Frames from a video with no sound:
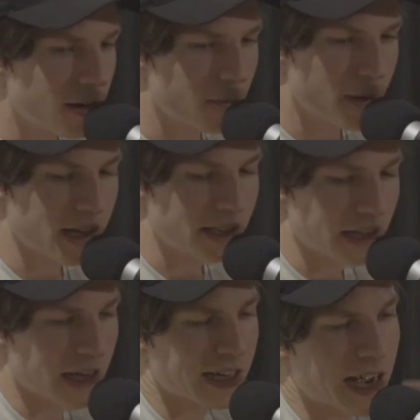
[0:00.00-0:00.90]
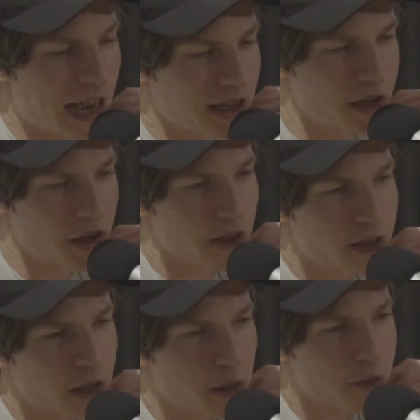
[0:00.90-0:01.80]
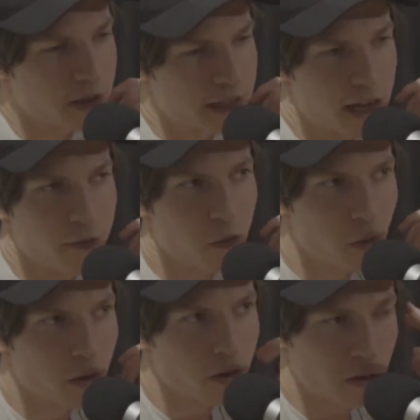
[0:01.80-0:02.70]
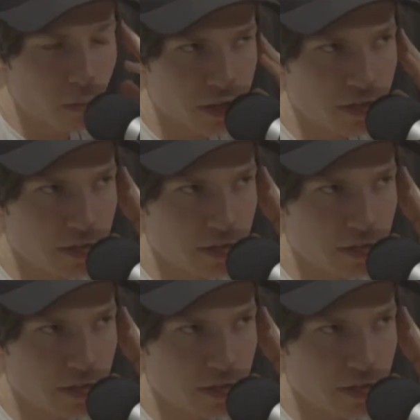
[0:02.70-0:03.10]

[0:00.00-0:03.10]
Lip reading: Oh man, I don't know. Some people say 4, which